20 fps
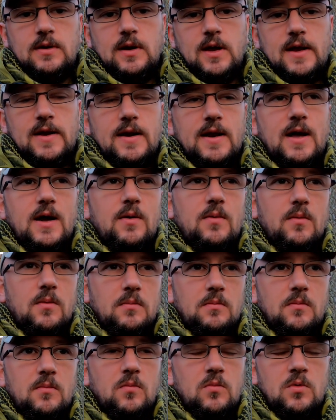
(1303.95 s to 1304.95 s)
and that
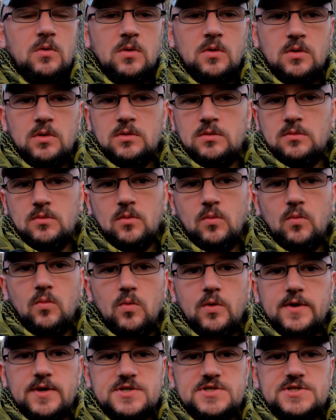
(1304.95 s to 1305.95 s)

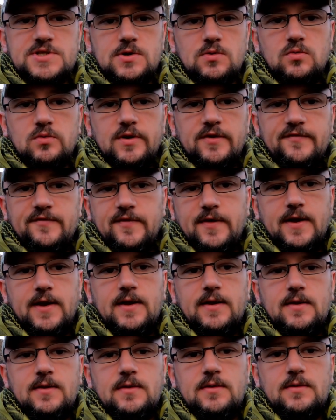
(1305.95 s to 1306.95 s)
would have sealed the
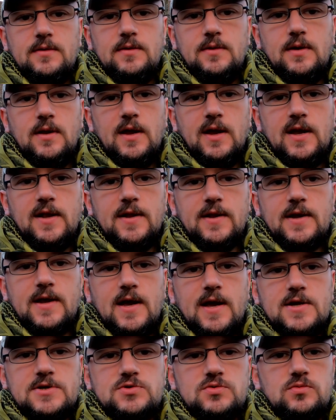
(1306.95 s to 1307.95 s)
fate of the
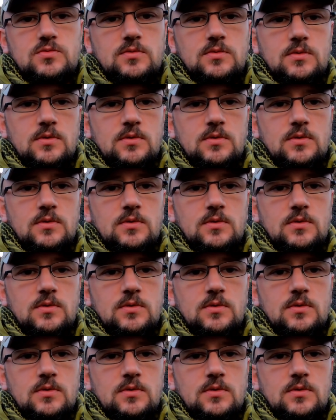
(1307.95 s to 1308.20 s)
castle.